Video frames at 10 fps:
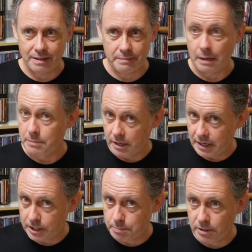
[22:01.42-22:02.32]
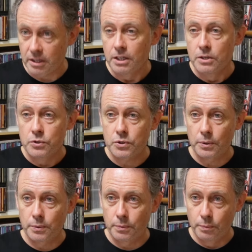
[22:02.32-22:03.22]
I'm not an expert.
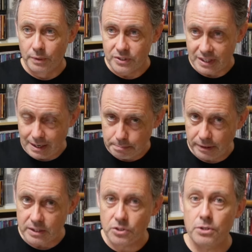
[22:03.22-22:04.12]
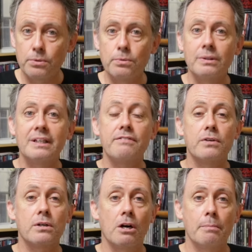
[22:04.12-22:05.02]
So once again, please do leave
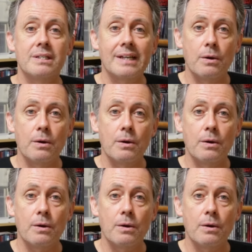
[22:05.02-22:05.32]
your comments.